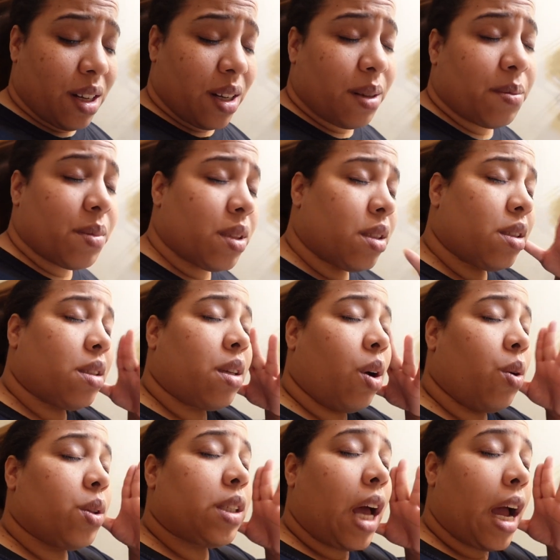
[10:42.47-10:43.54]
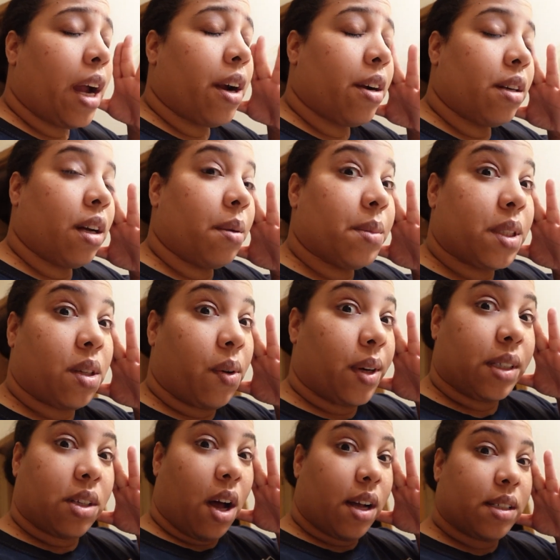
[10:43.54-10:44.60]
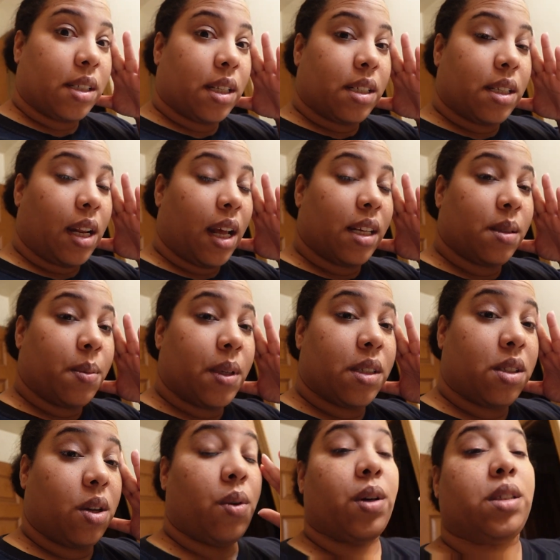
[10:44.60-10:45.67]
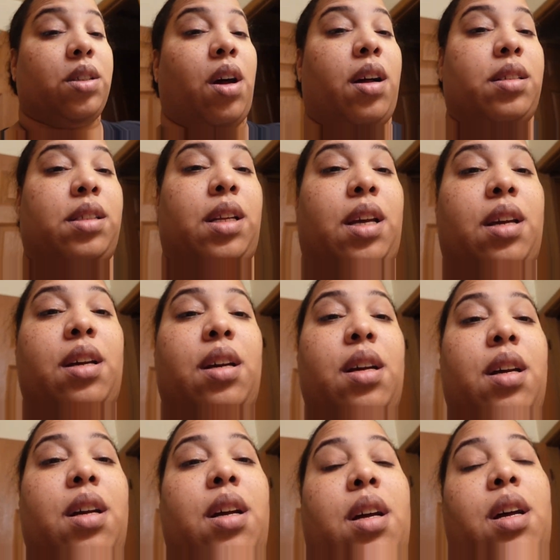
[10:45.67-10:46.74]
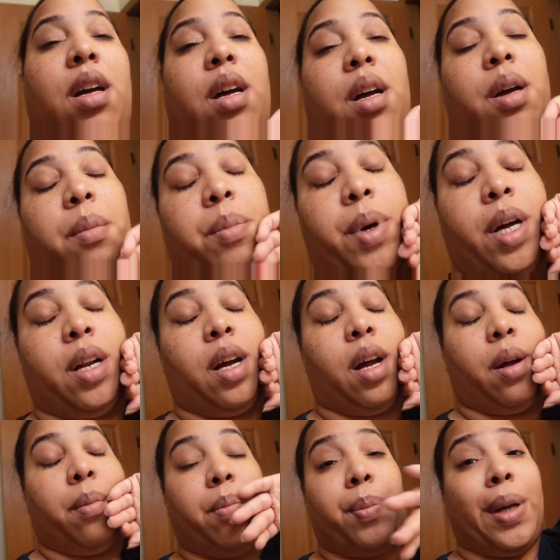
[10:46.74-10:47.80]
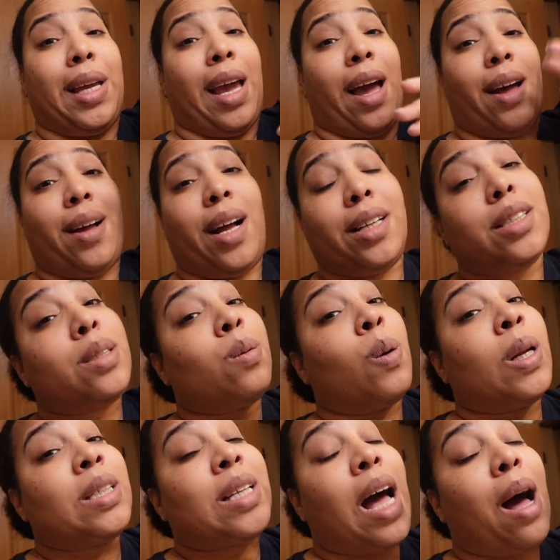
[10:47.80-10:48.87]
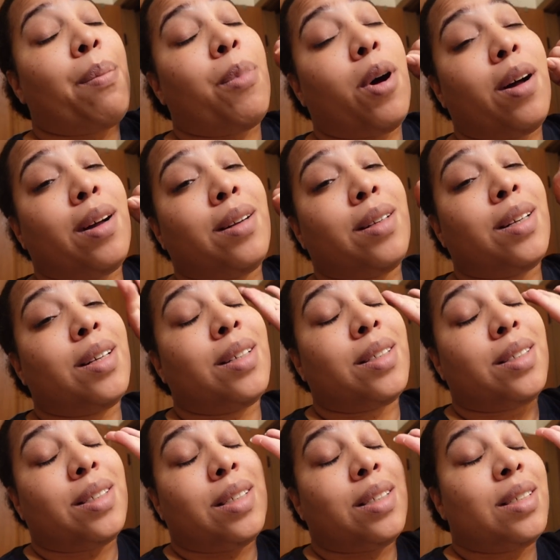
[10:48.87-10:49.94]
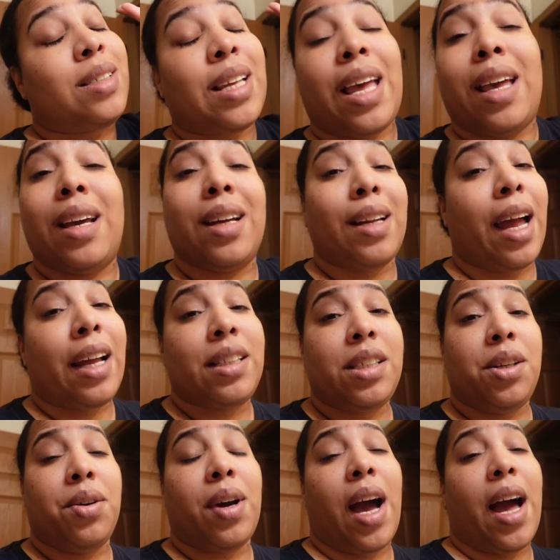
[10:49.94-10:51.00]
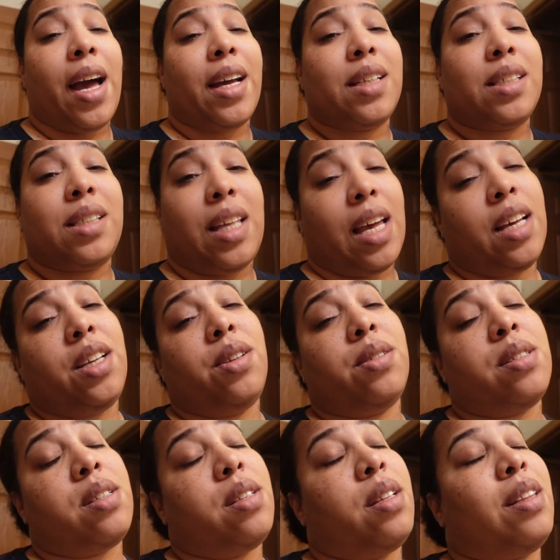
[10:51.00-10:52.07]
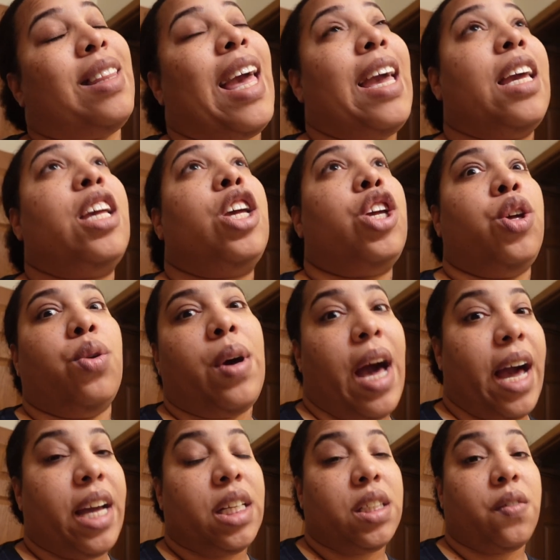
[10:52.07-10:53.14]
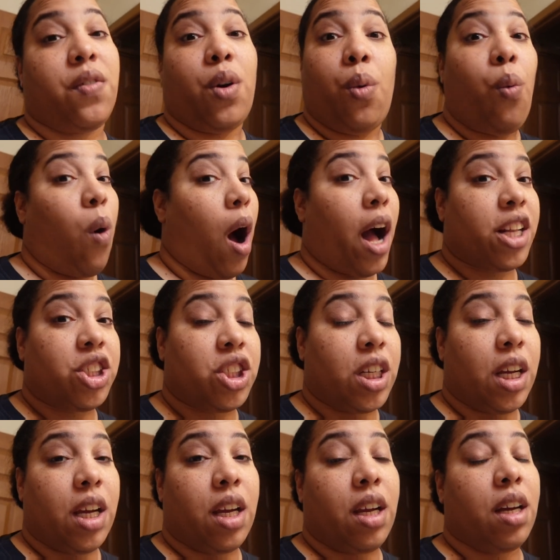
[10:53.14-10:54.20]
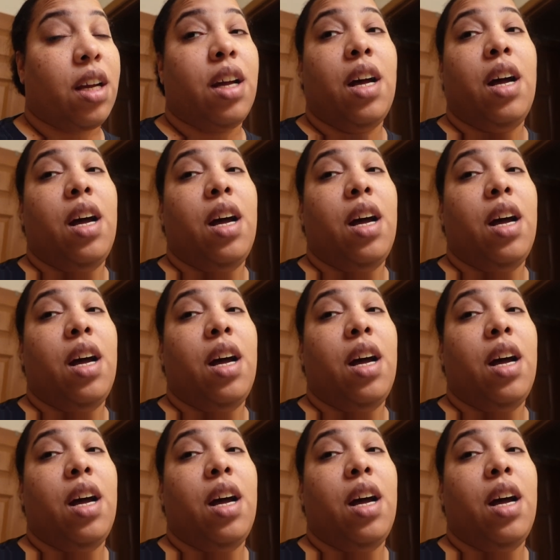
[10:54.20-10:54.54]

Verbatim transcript: I'm so tired. I'm so exhausted. Today's been so exhausting. But um, but yeah, I just want to top on say goodnight to you guys. Thanks, thank you guys for watching.